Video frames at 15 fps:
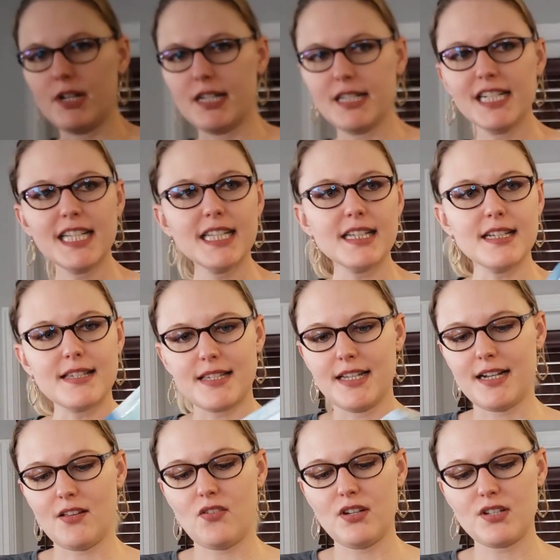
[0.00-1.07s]
I did get this, and
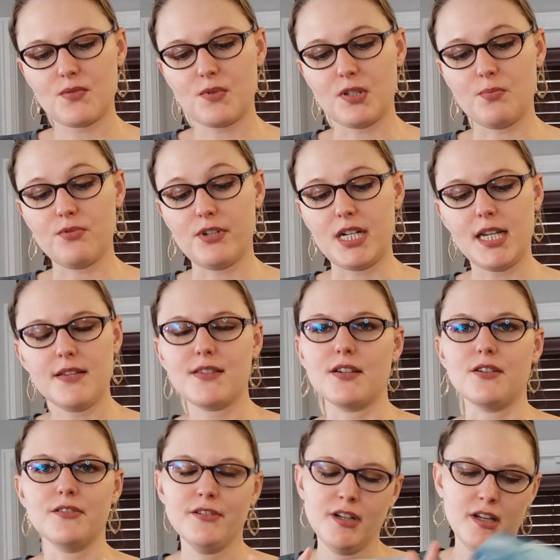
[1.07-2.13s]
I think it's really pretty,
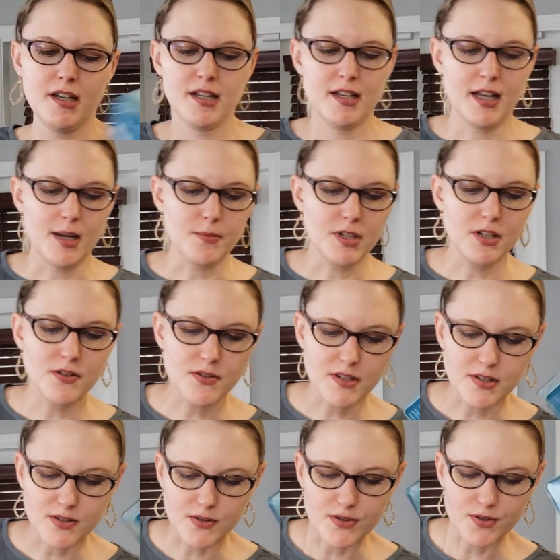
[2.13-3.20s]
so I'm going to use
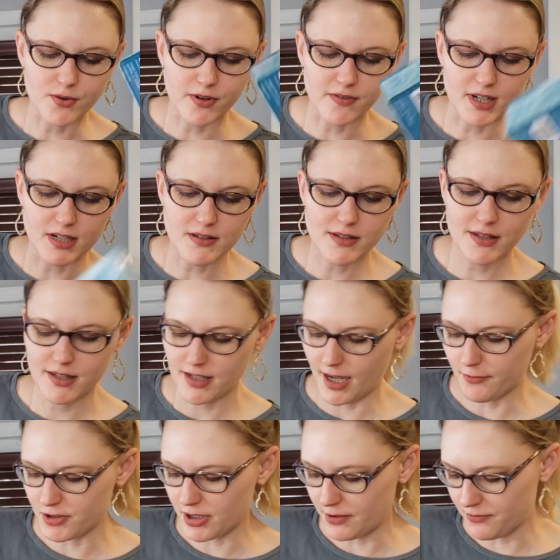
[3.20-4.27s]
this to store things
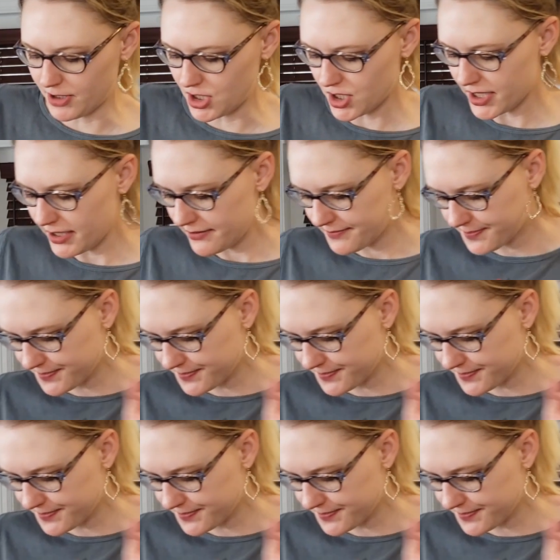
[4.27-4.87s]
after I finish it.